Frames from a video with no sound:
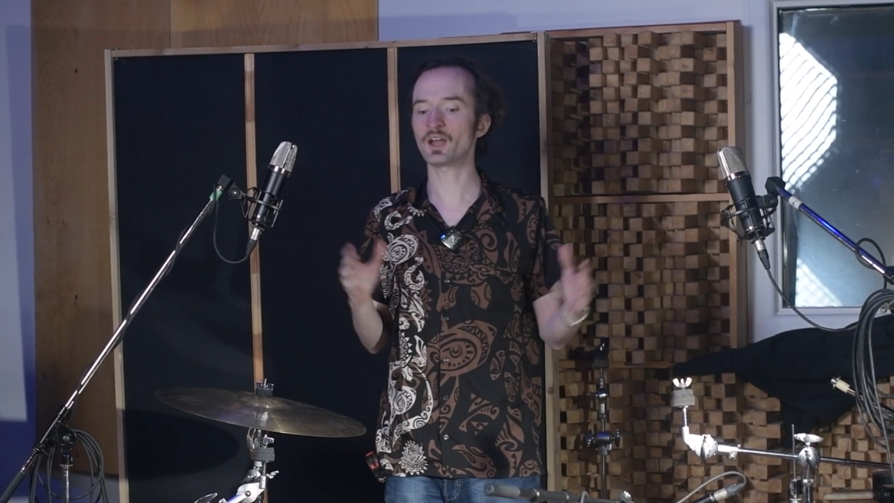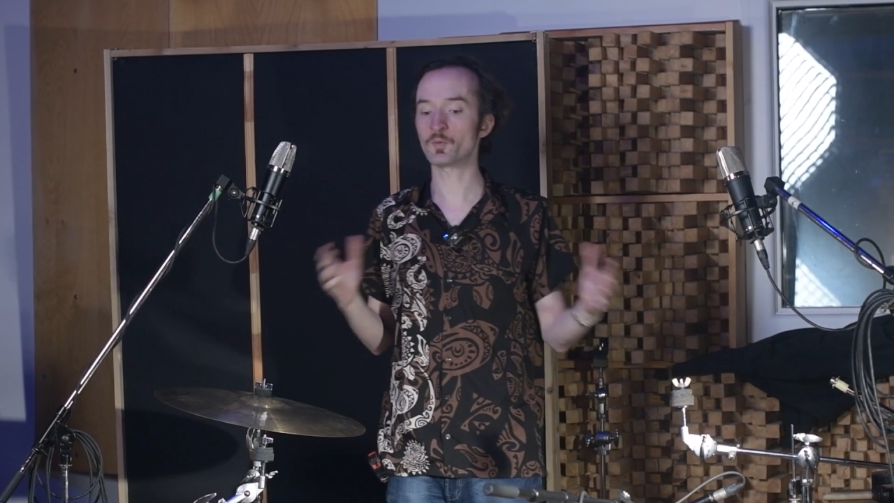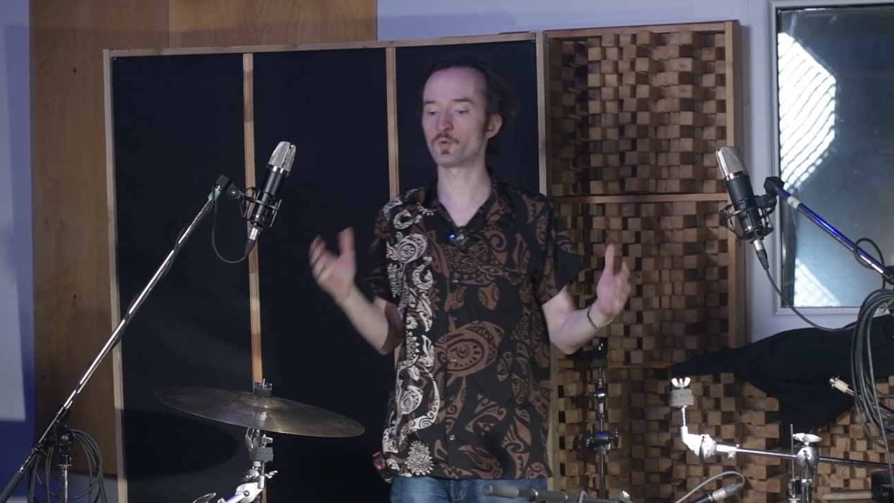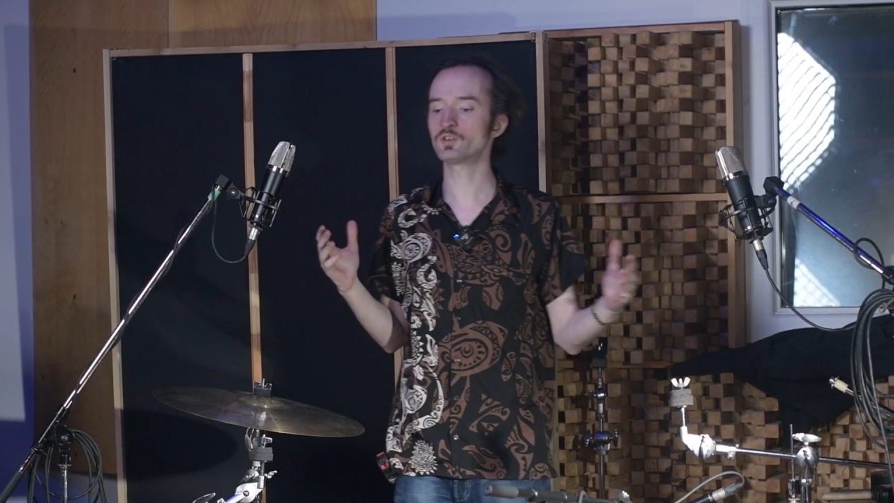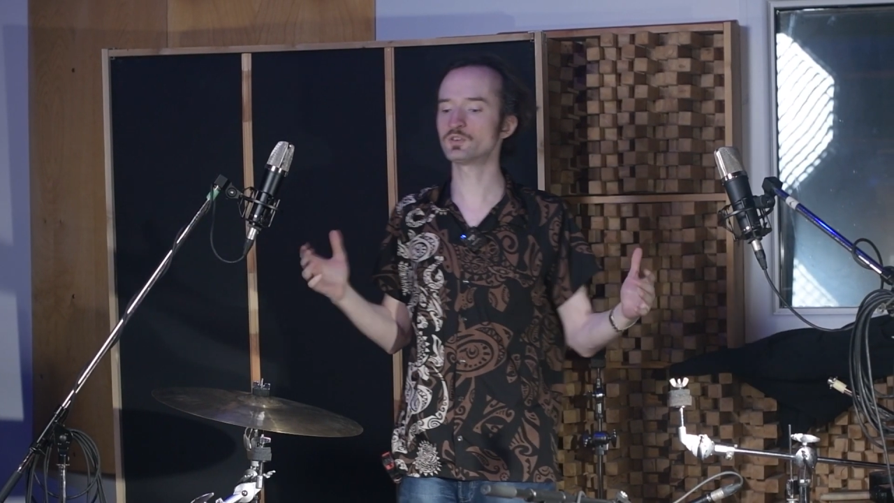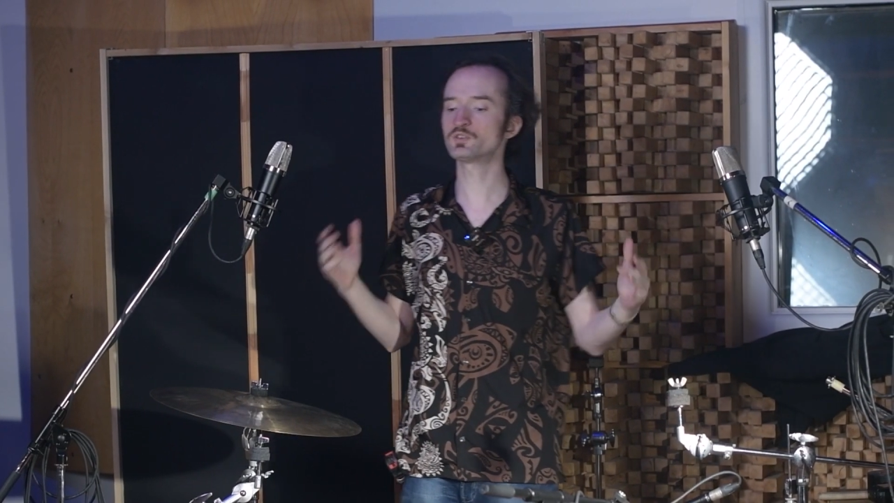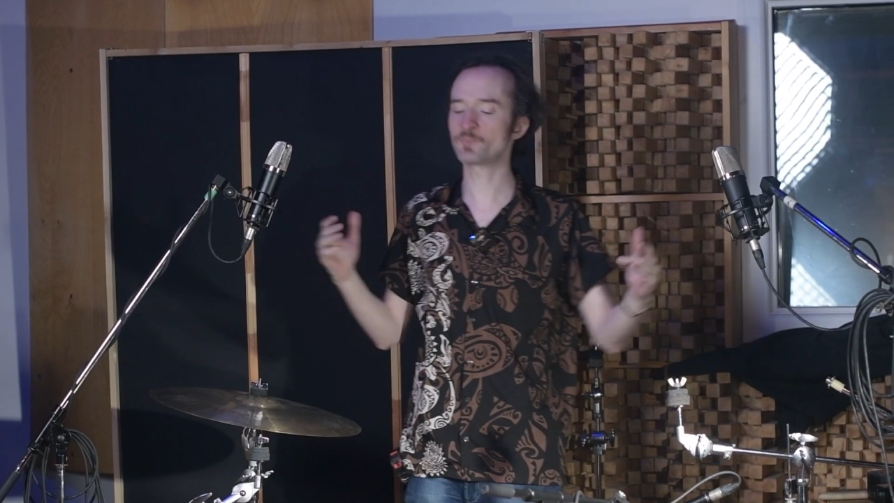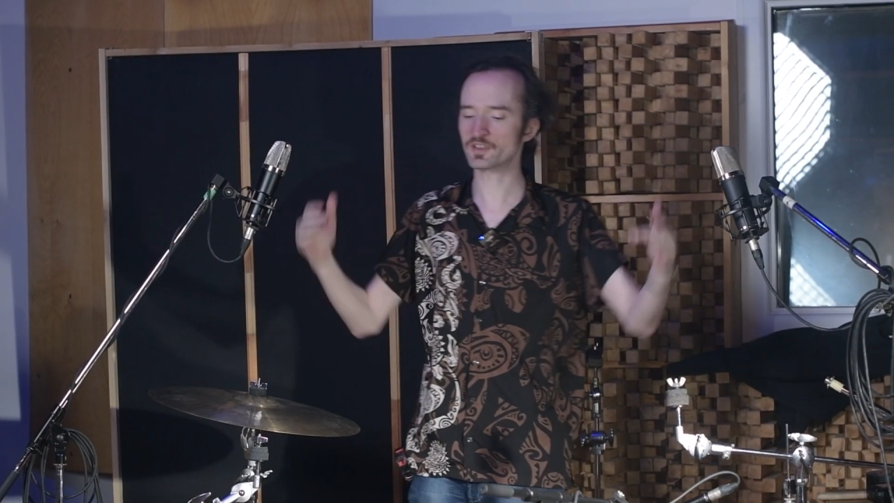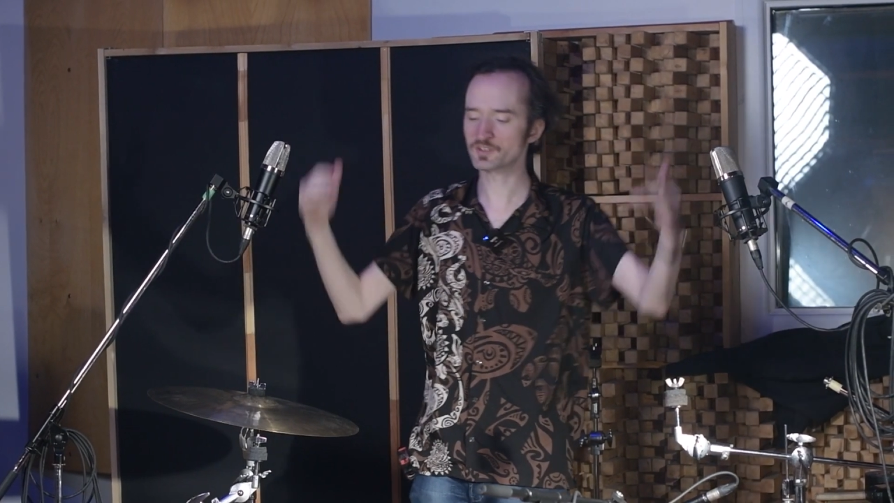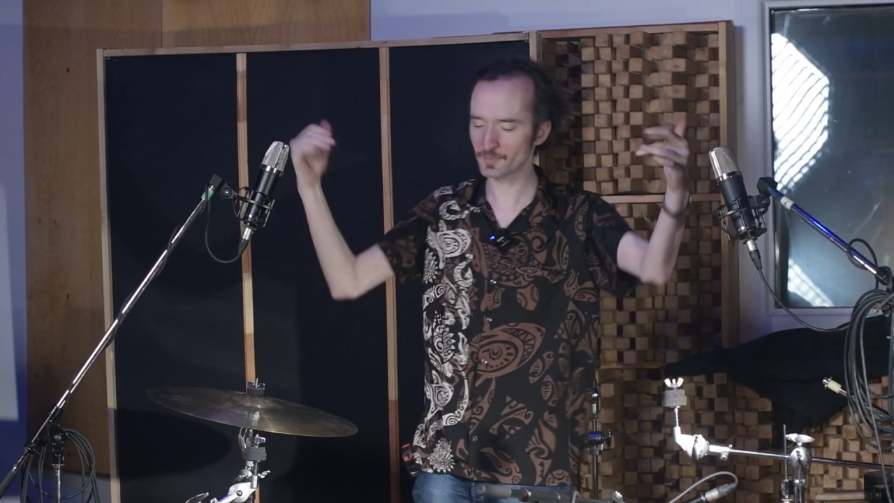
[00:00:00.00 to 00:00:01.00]
I would use
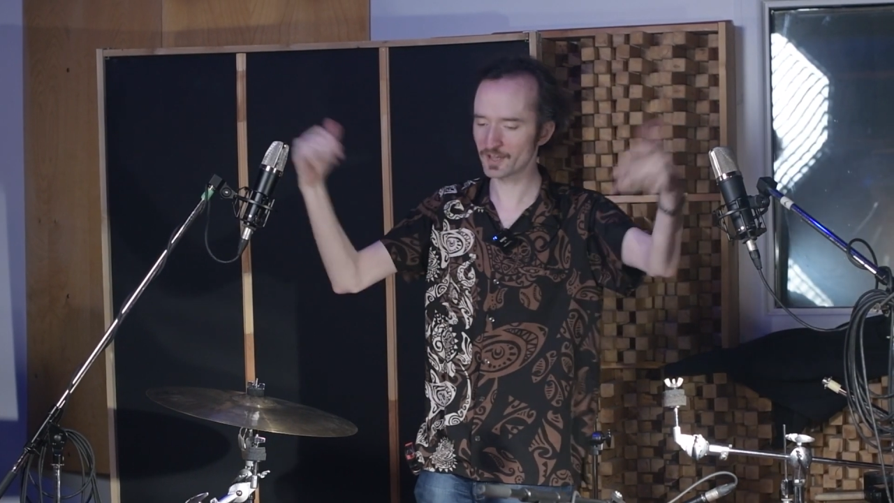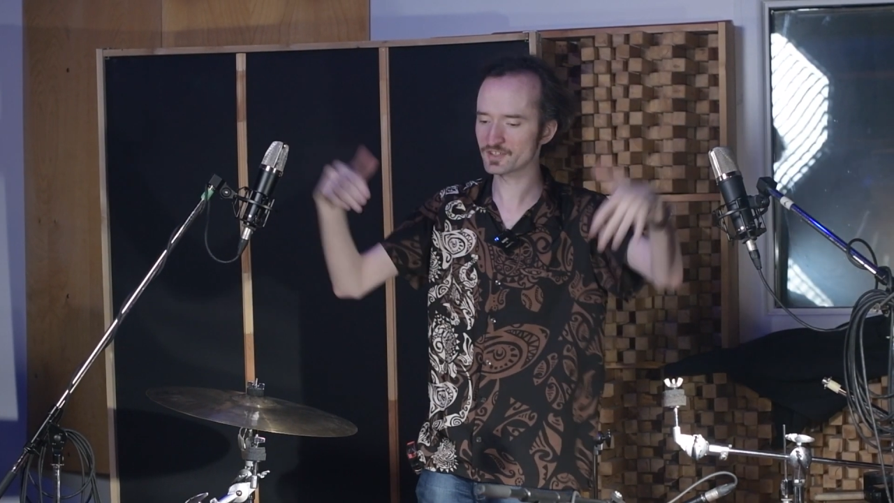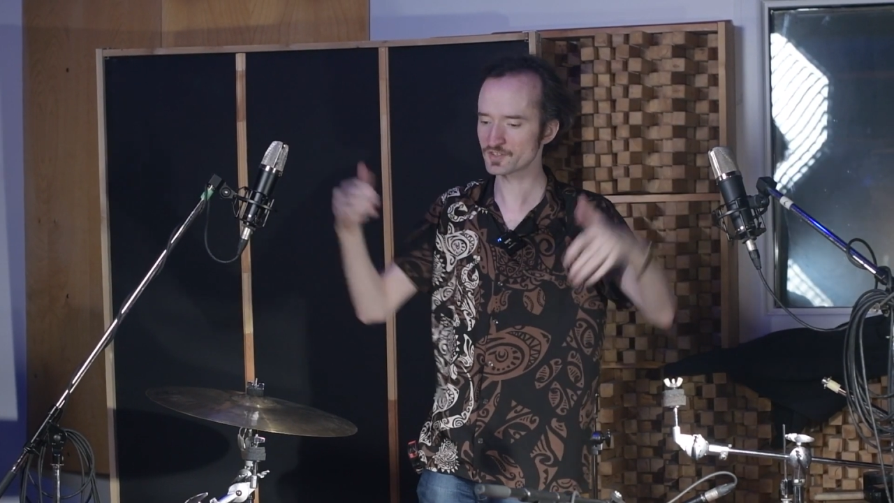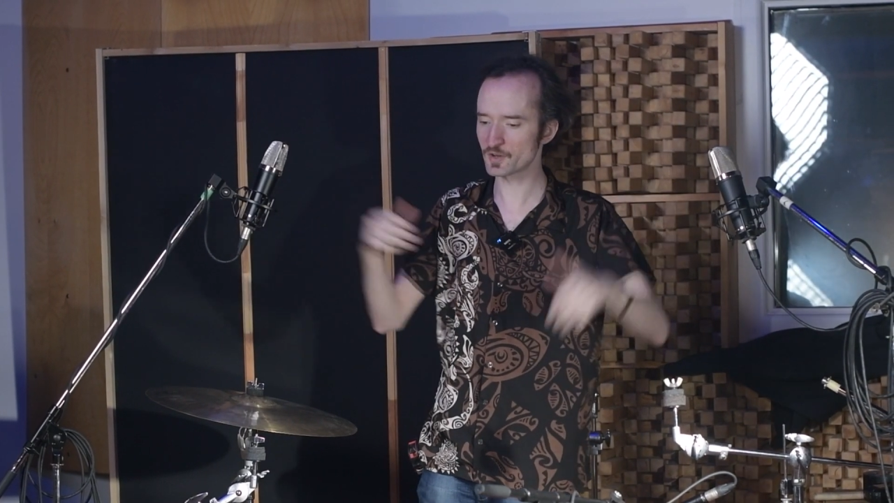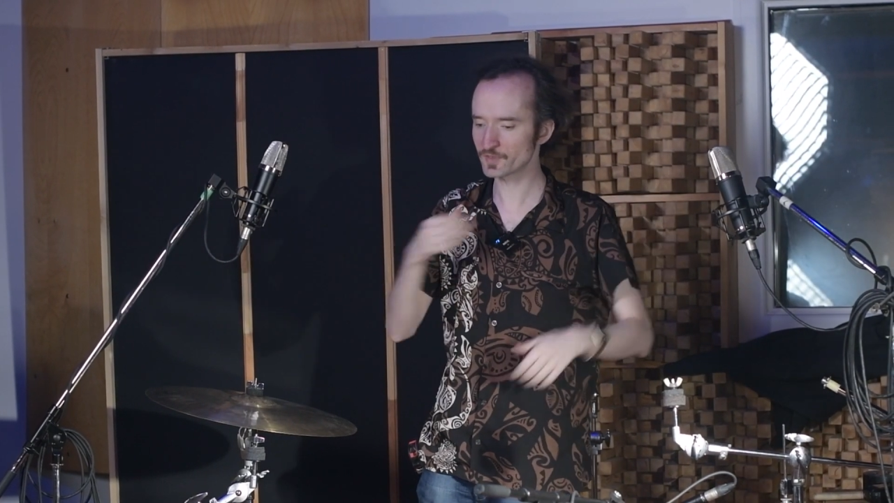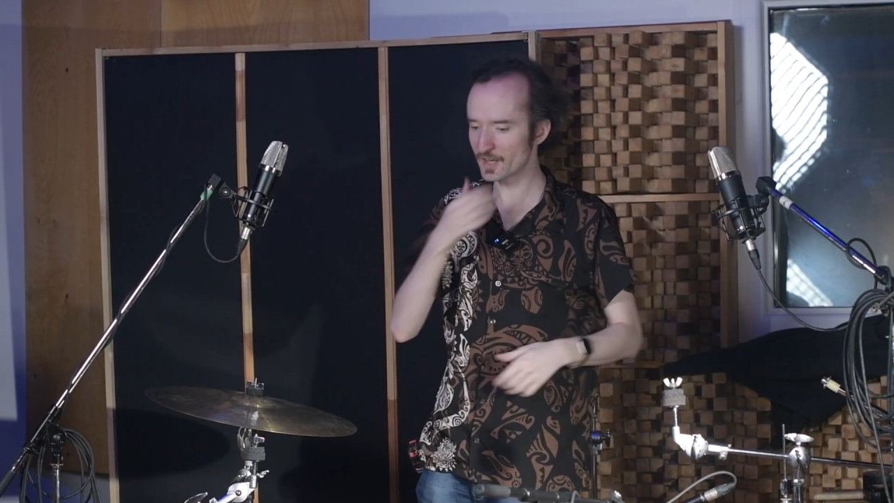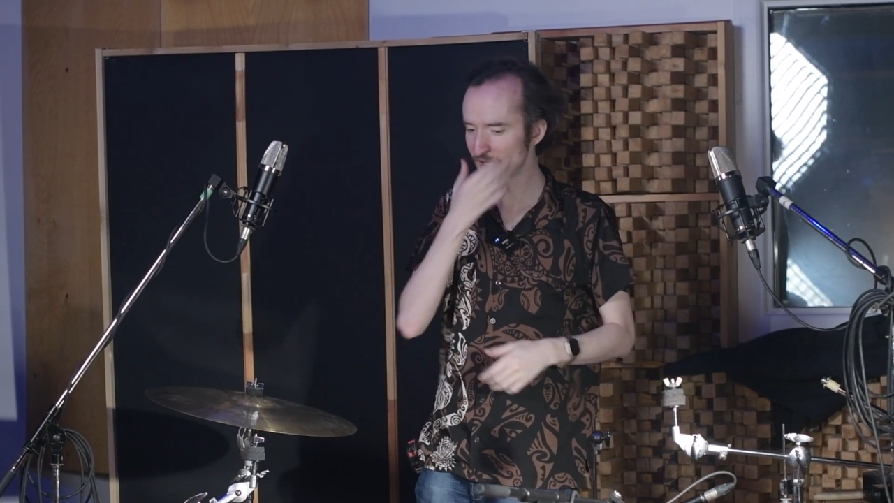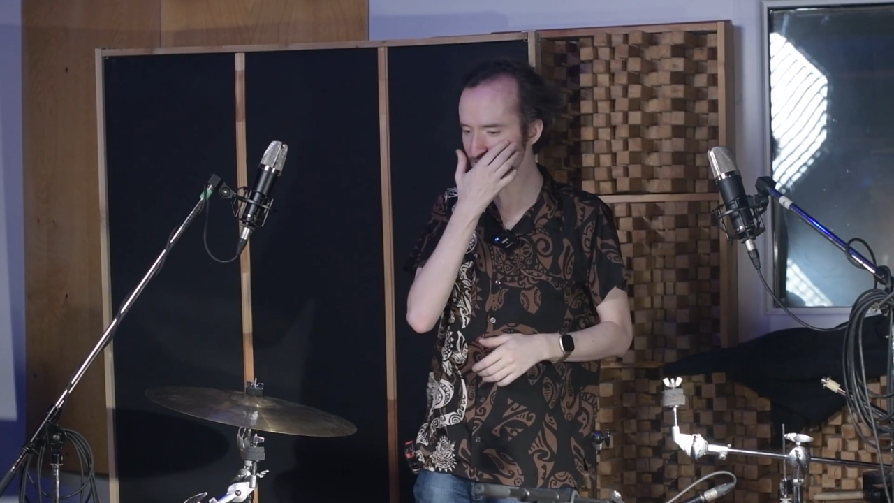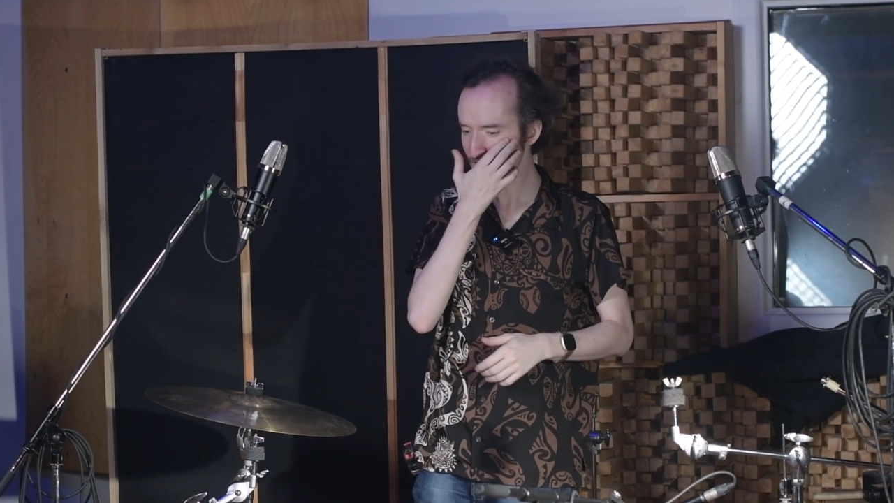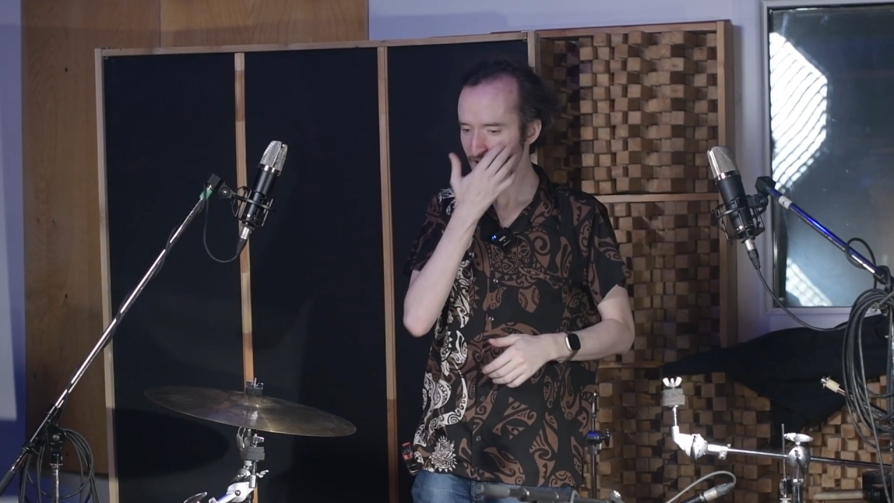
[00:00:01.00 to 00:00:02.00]
pencil mics as
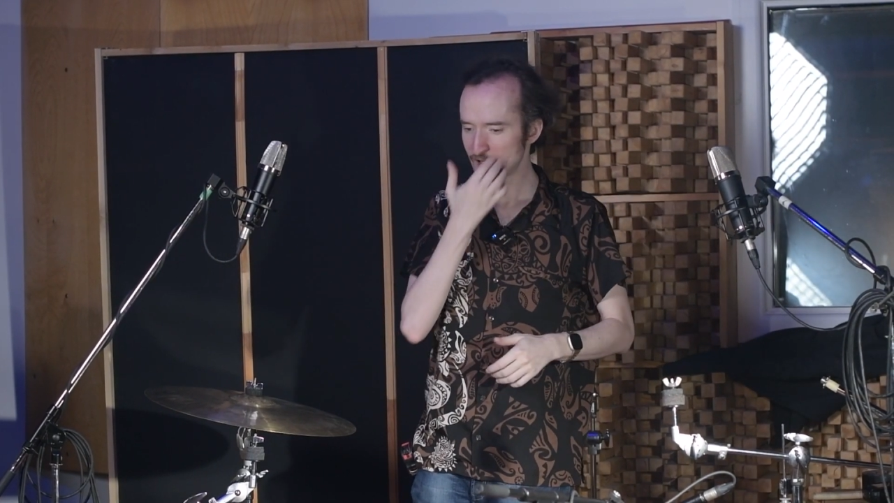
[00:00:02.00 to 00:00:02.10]
overheads